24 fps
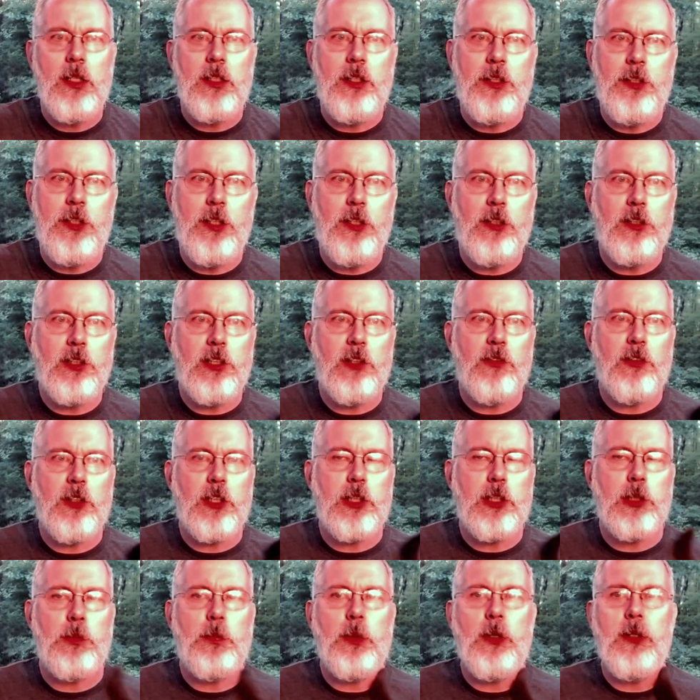years of
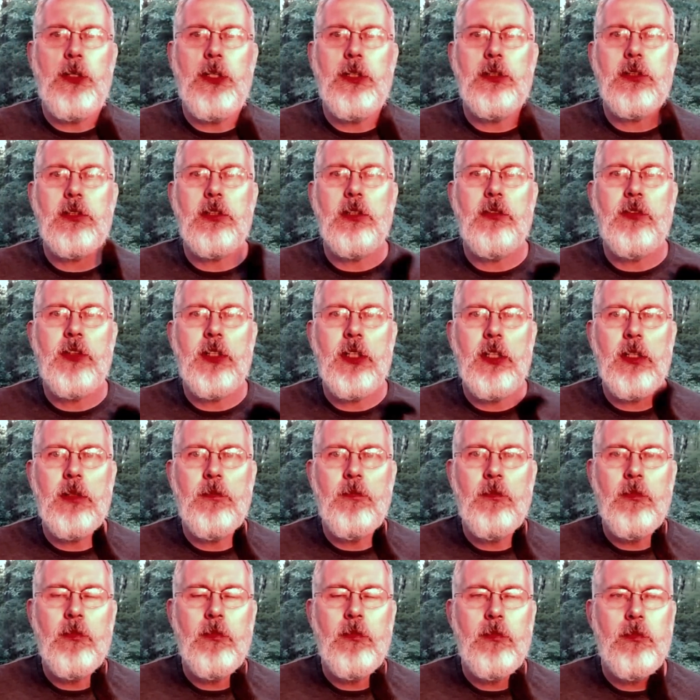experience living in